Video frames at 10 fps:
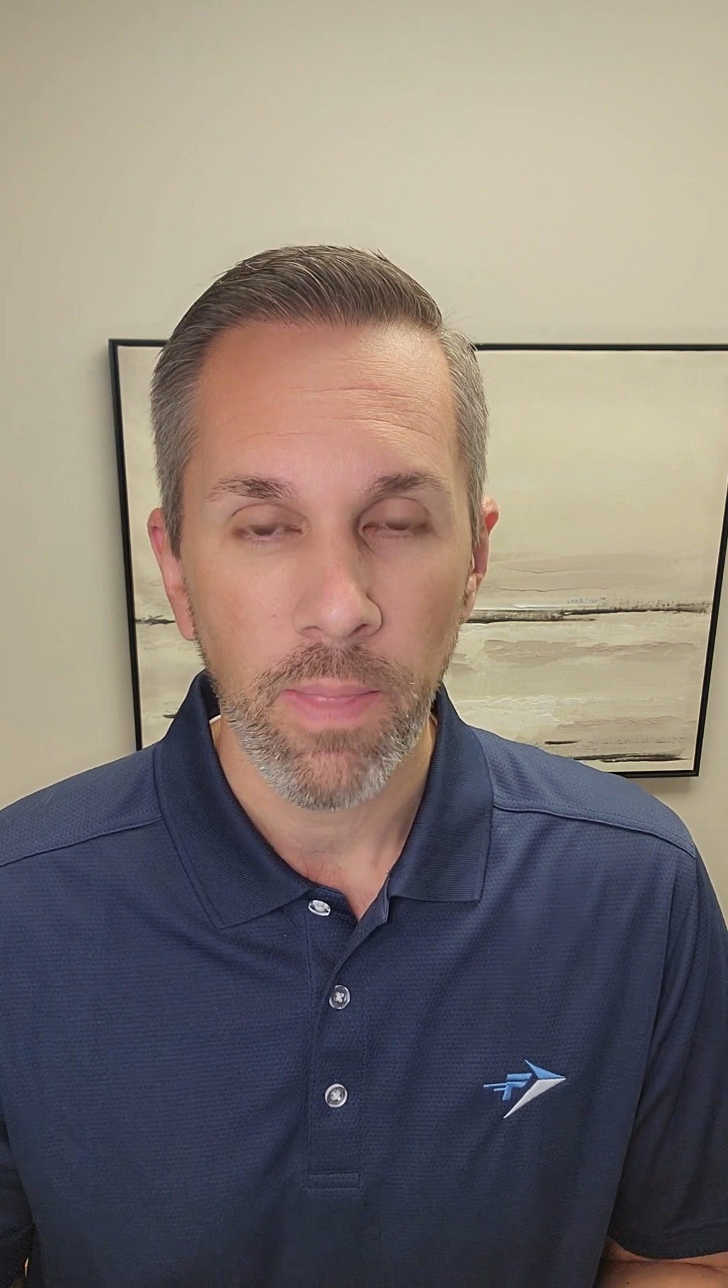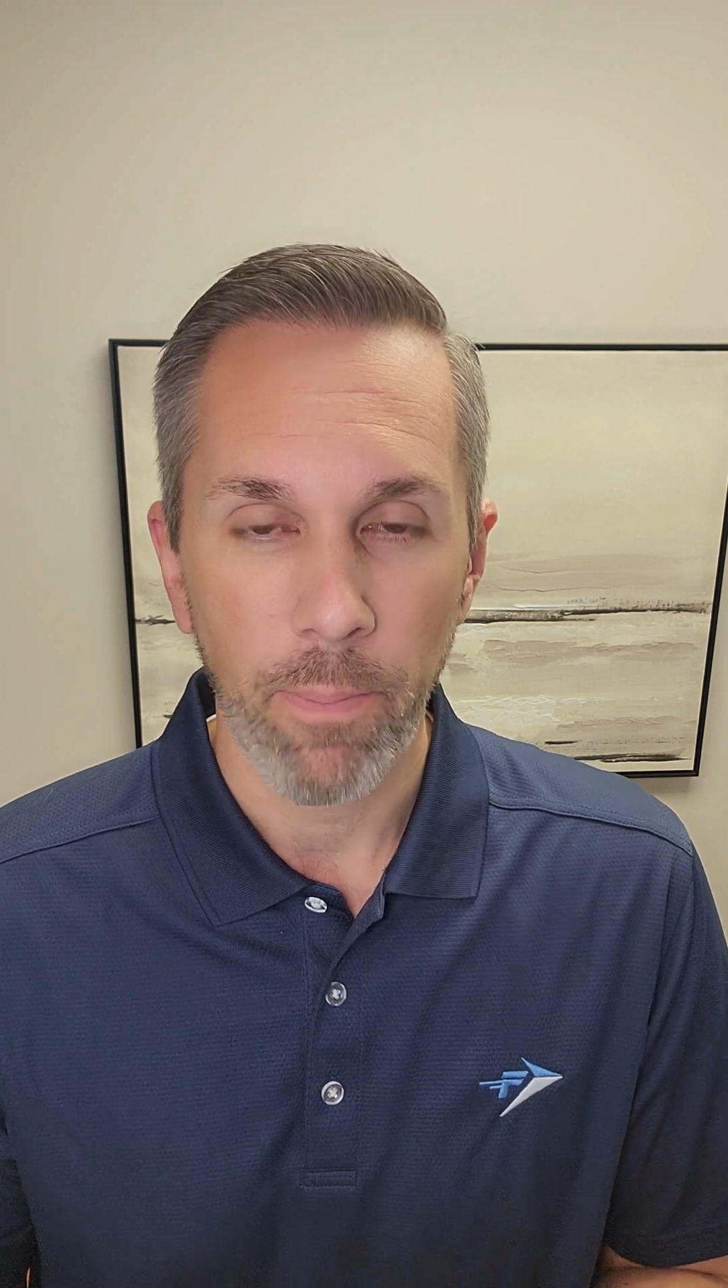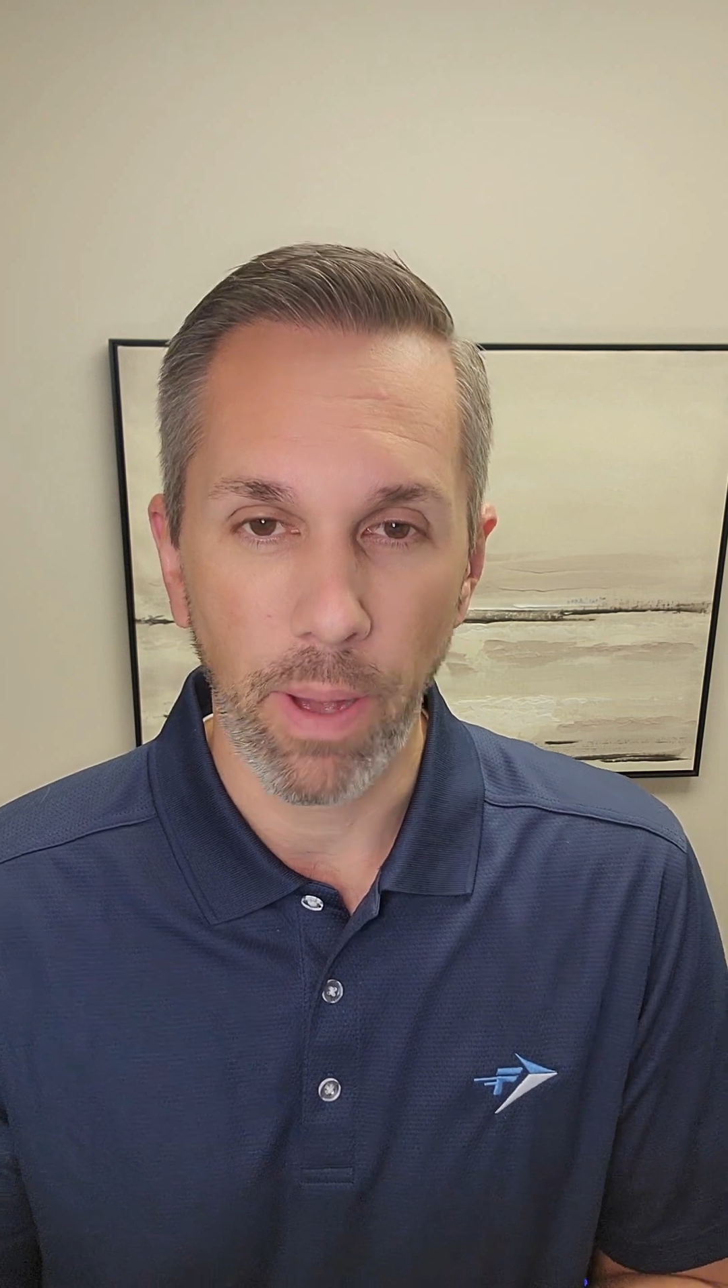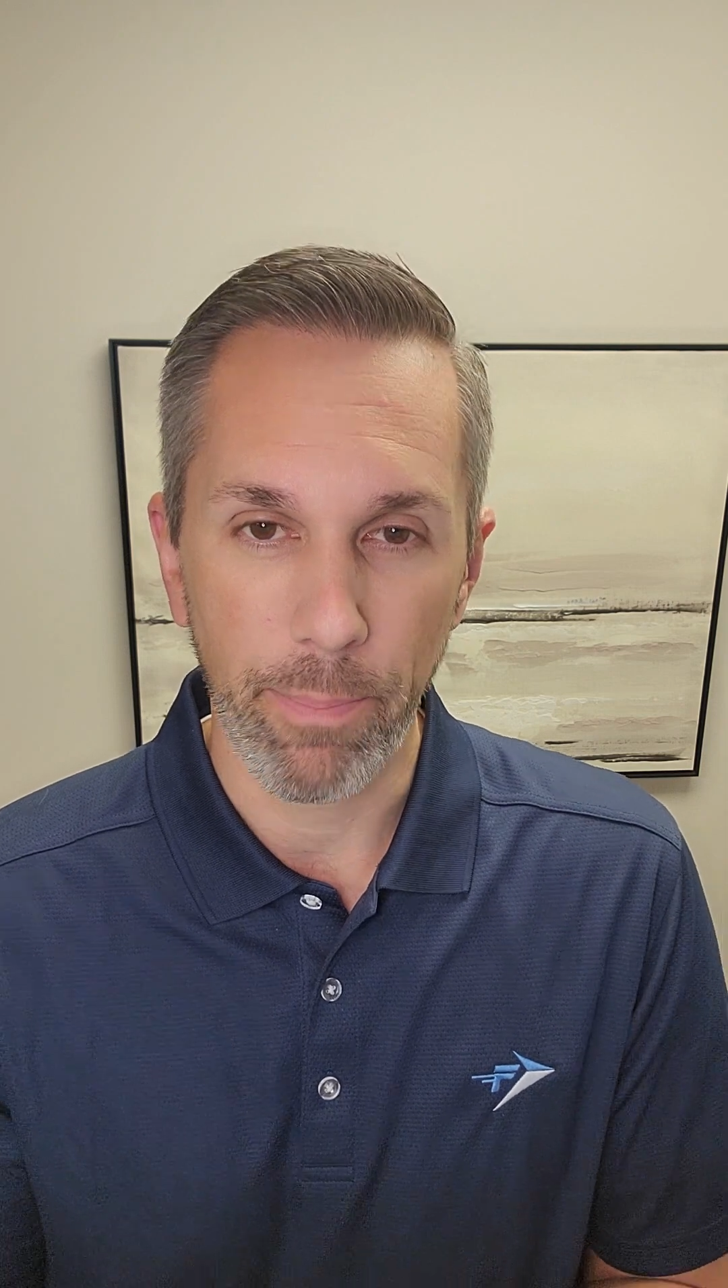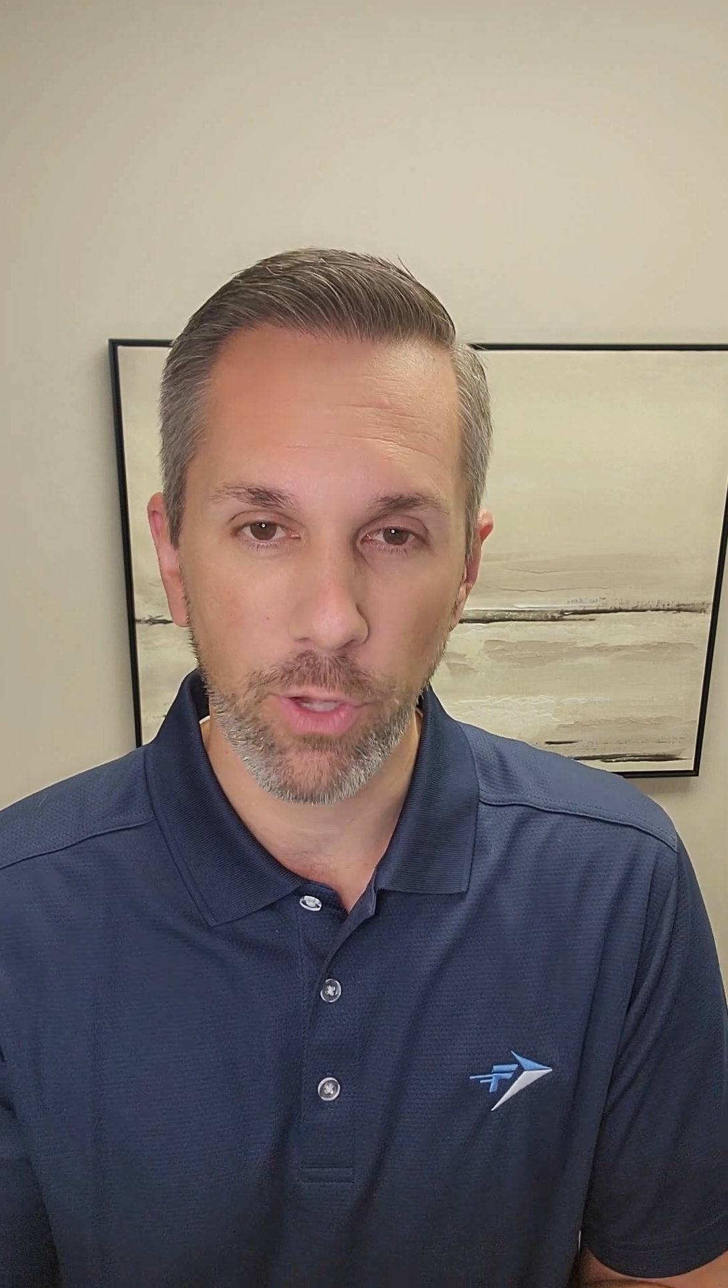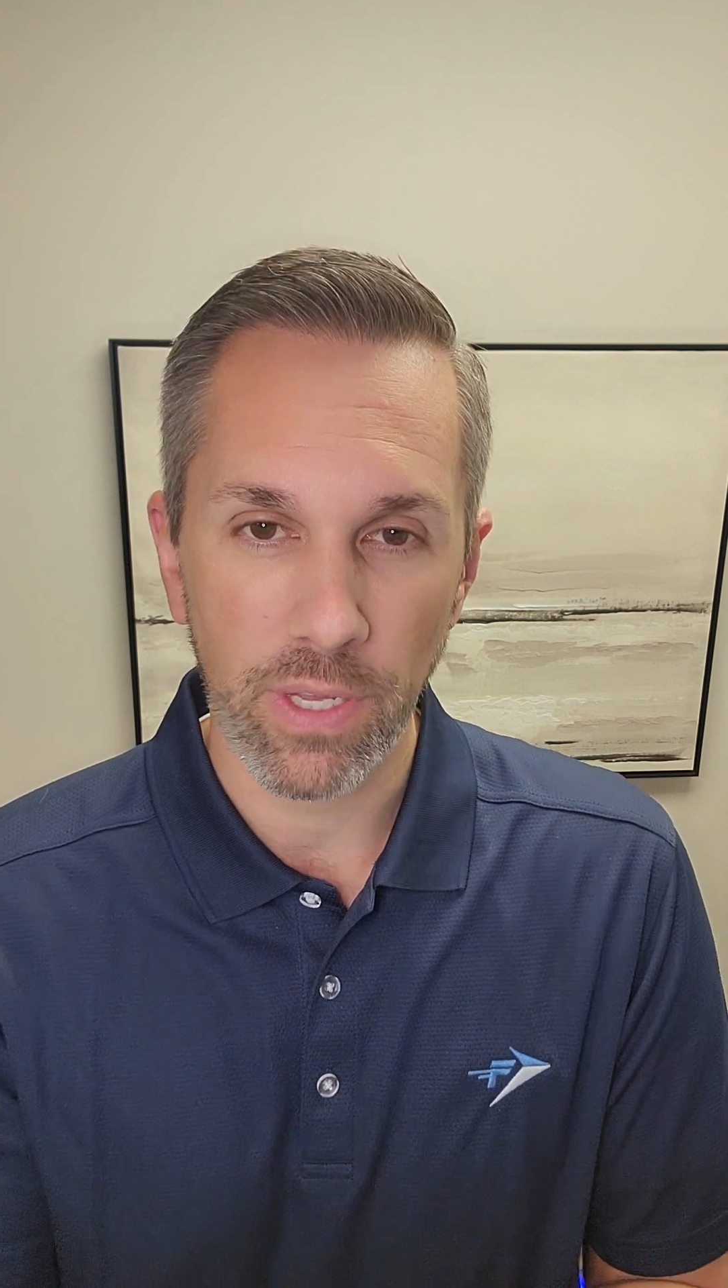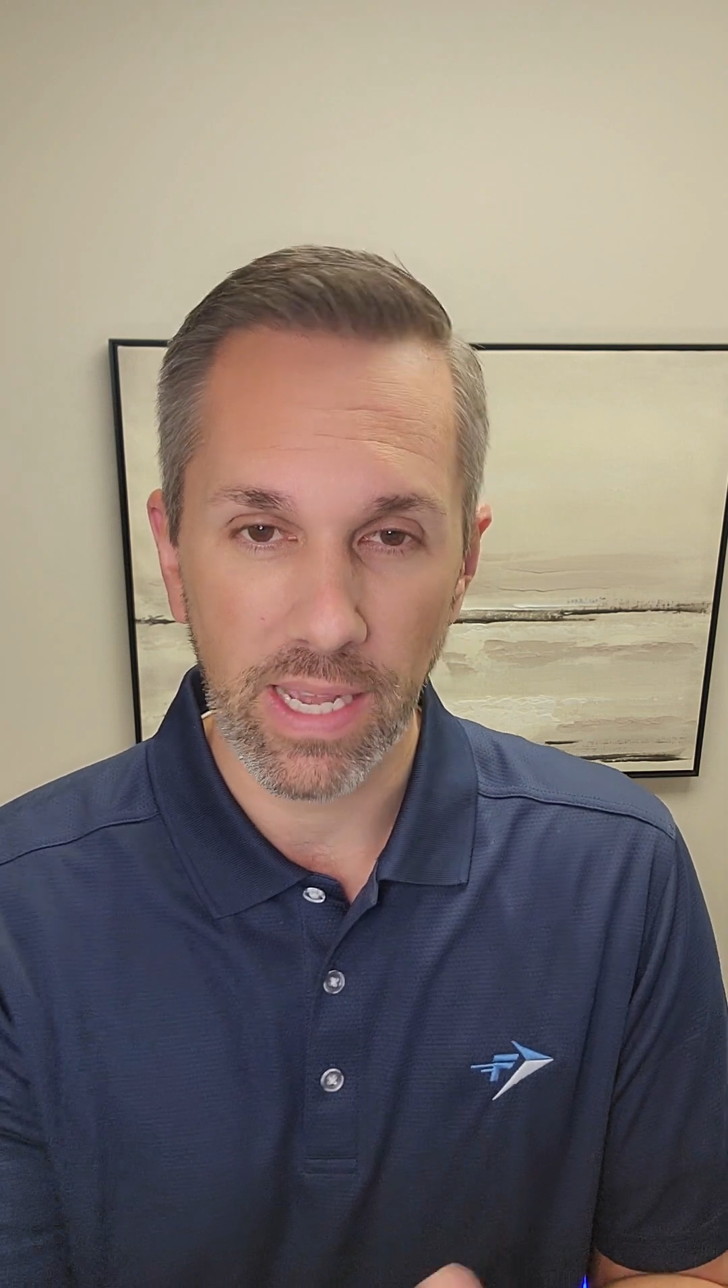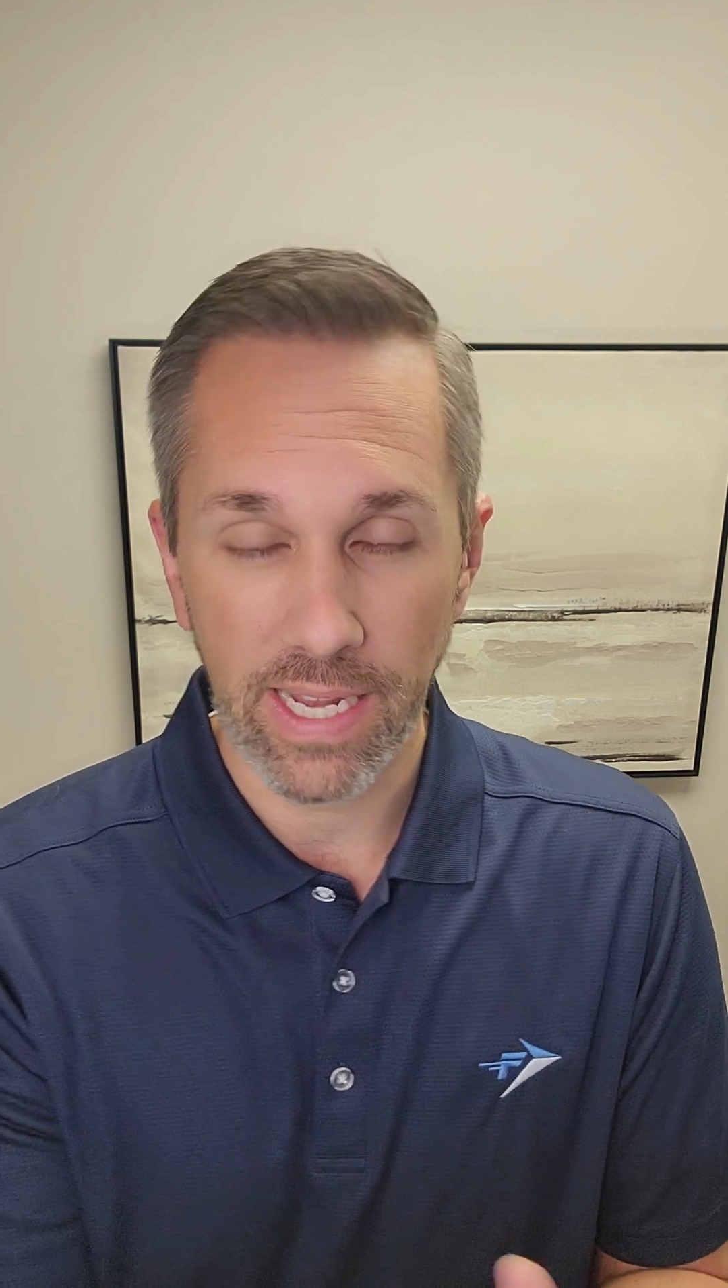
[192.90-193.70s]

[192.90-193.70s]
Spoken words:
but building a